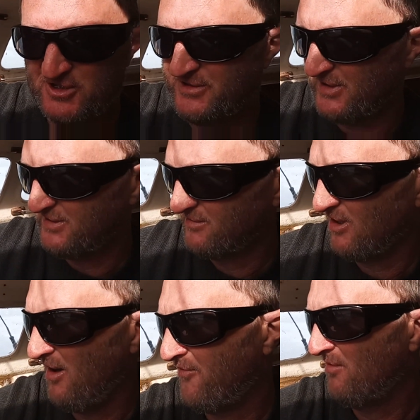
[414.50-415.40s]
just to
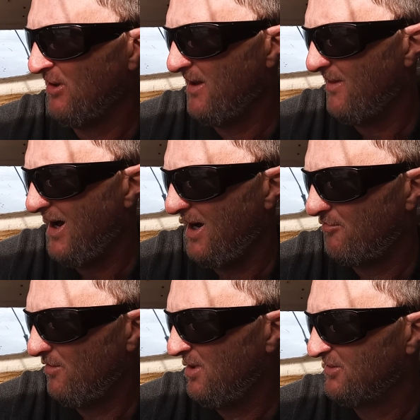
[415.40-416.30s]
go for a black in the harbour
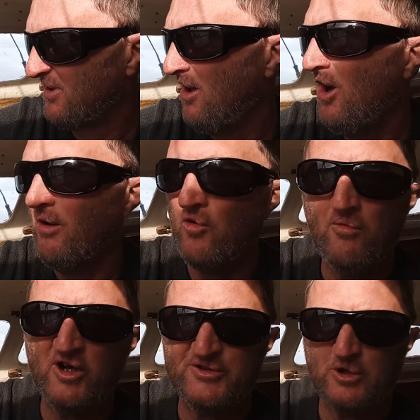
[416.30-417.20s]
and this.
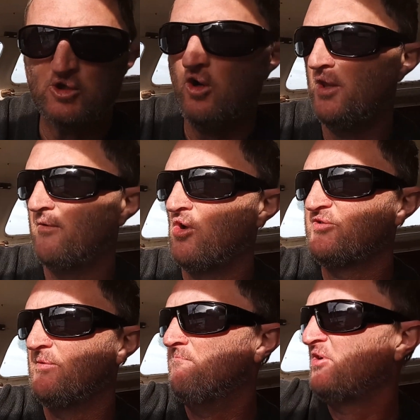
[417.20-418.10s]
Almost inclined, I've got
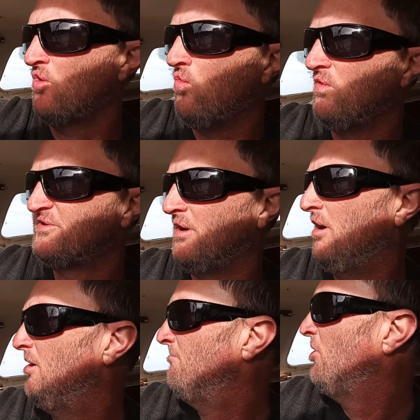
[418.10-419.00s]
some big oars at
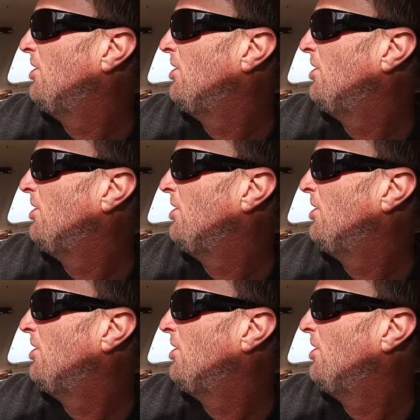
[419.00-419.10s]
home,